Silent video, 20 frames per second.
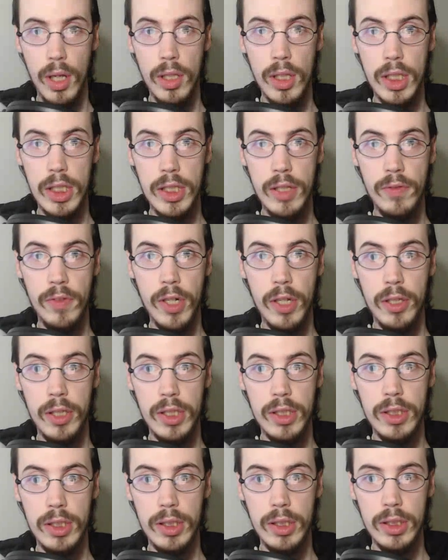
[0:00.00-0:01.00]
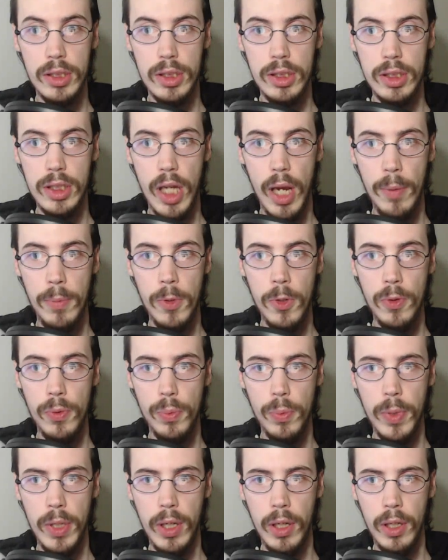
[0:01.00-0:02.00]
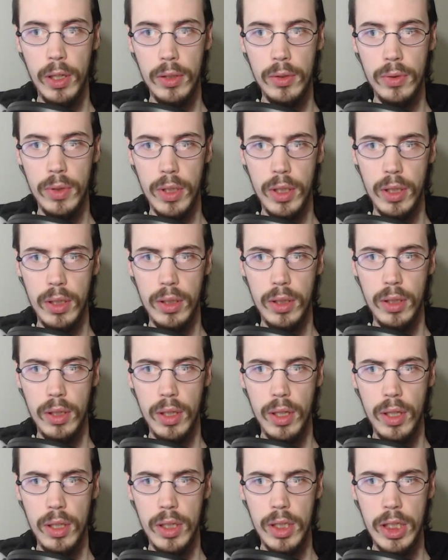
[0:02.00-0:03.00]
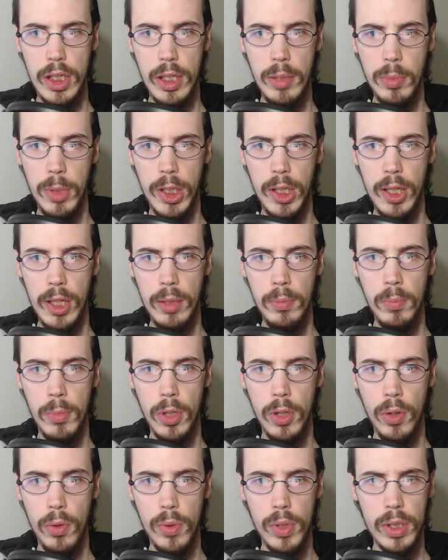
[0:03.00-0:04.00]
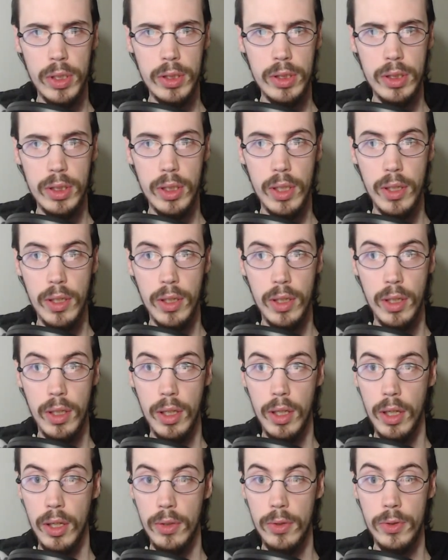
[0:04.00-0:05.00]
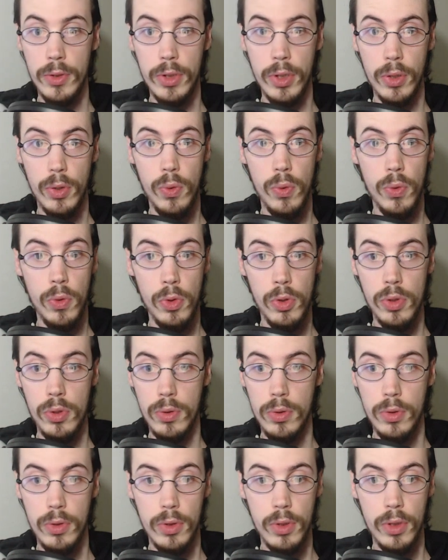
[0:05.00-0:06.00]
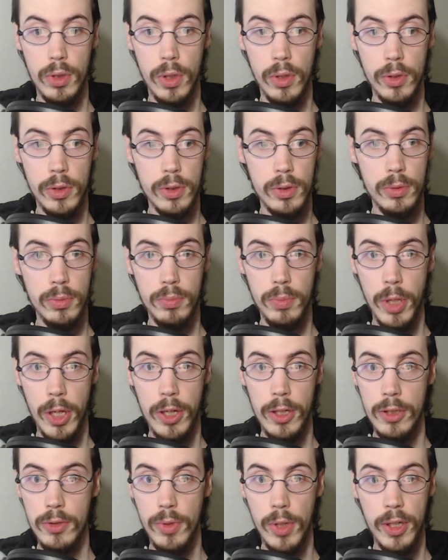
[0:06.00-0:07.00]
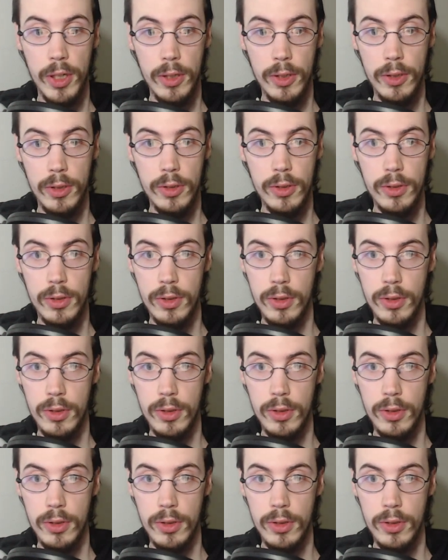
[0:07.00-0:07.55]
The Seven Deadly Sins, Chapter 300, The Demon King Meliodas. There's a cool color page right here